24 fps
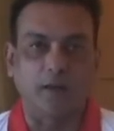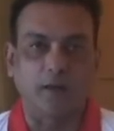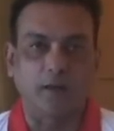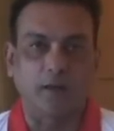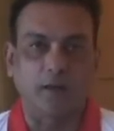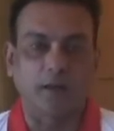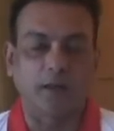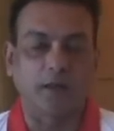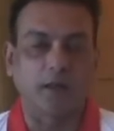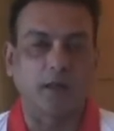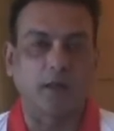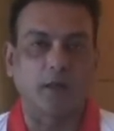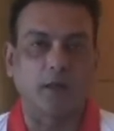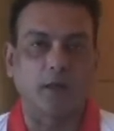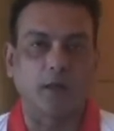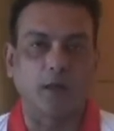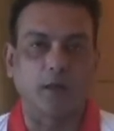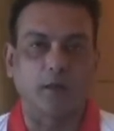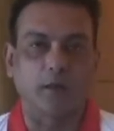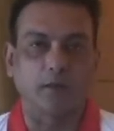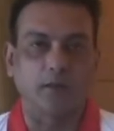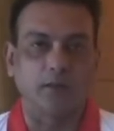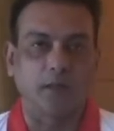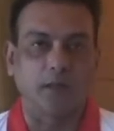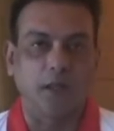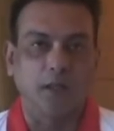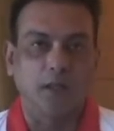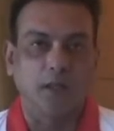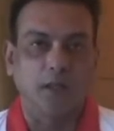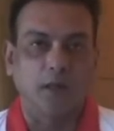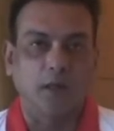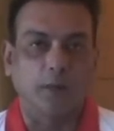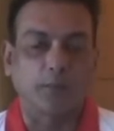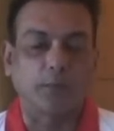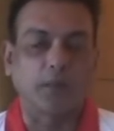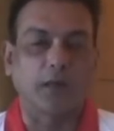Again,
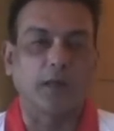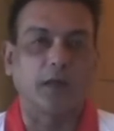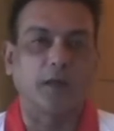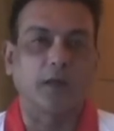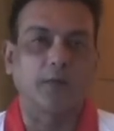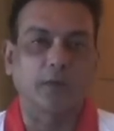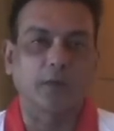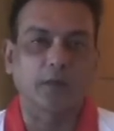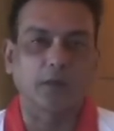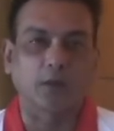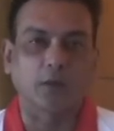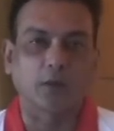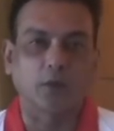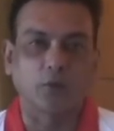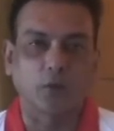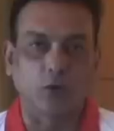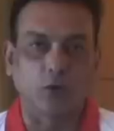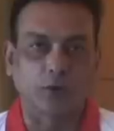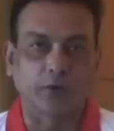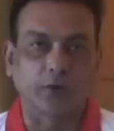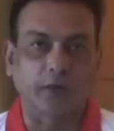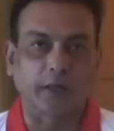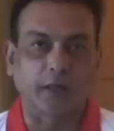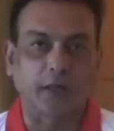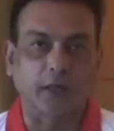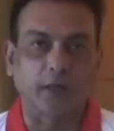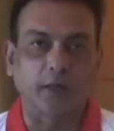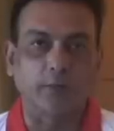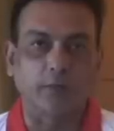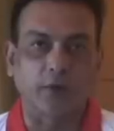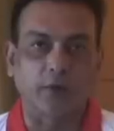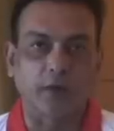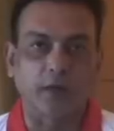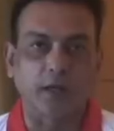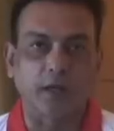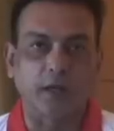a player with a good cricketing
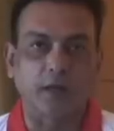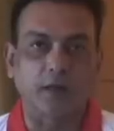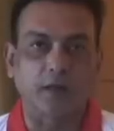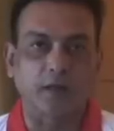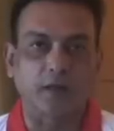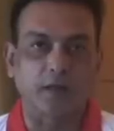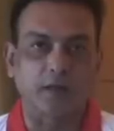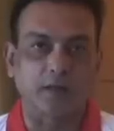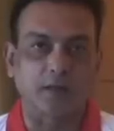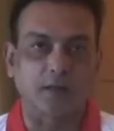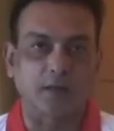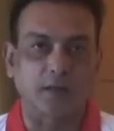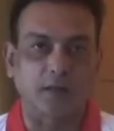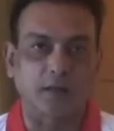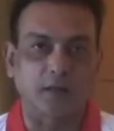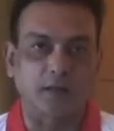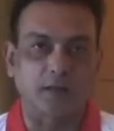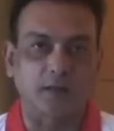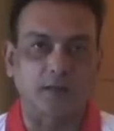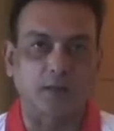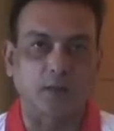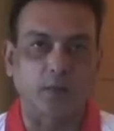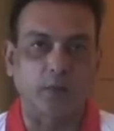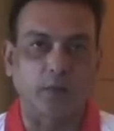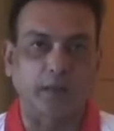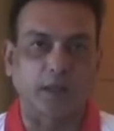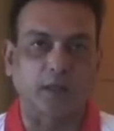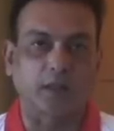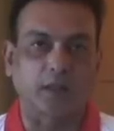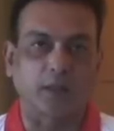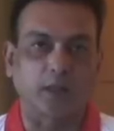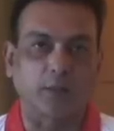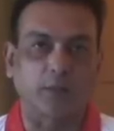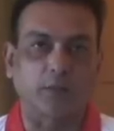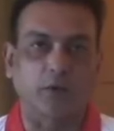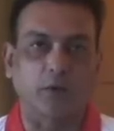brain. He's the
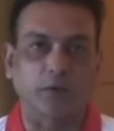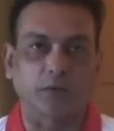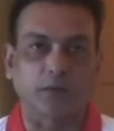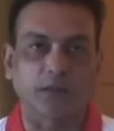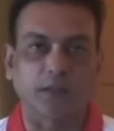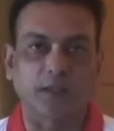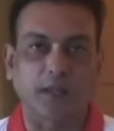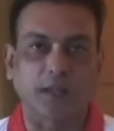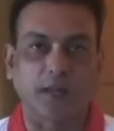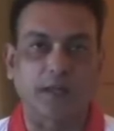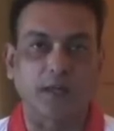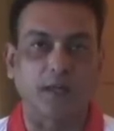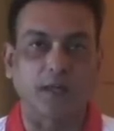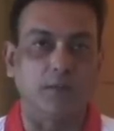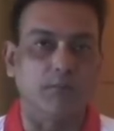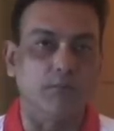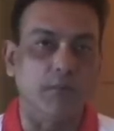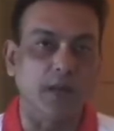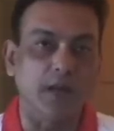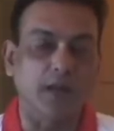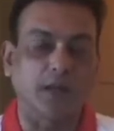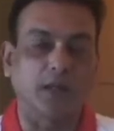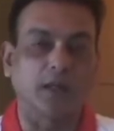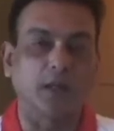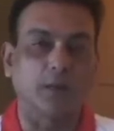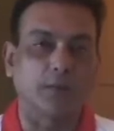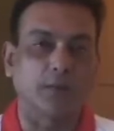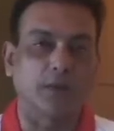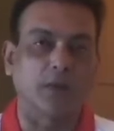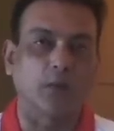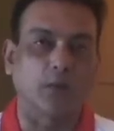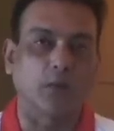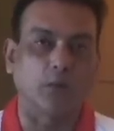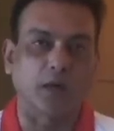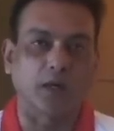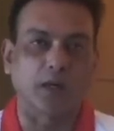wicket keeper of the side. He may keep
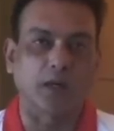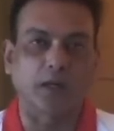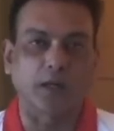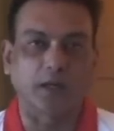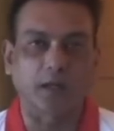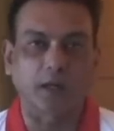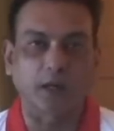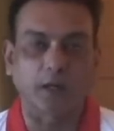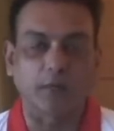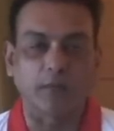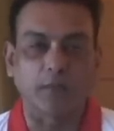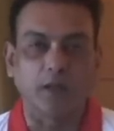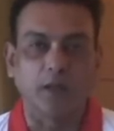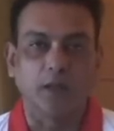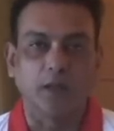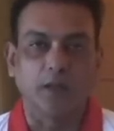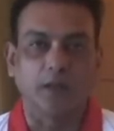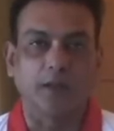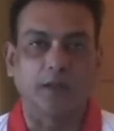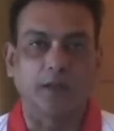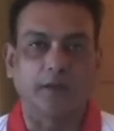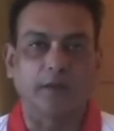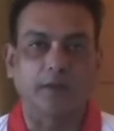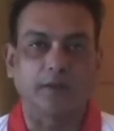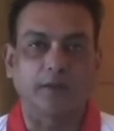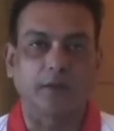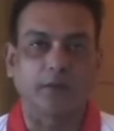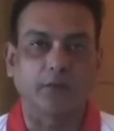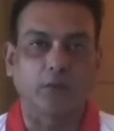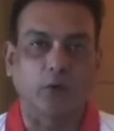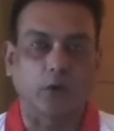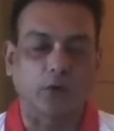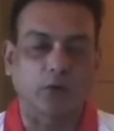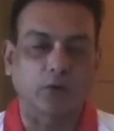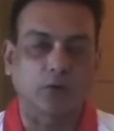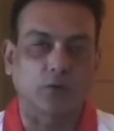in the one-day game. They've
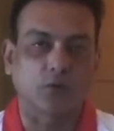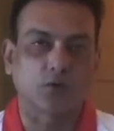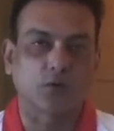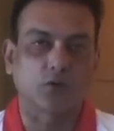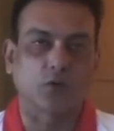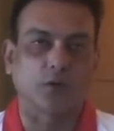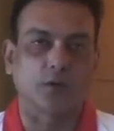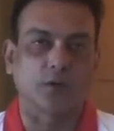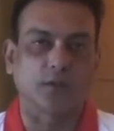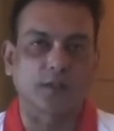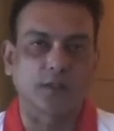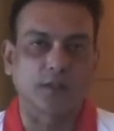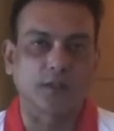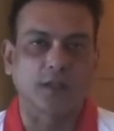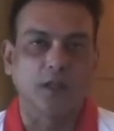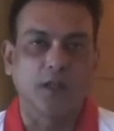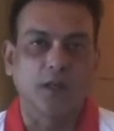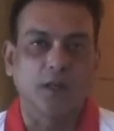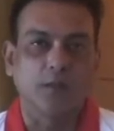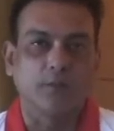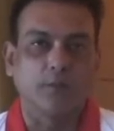got those choices.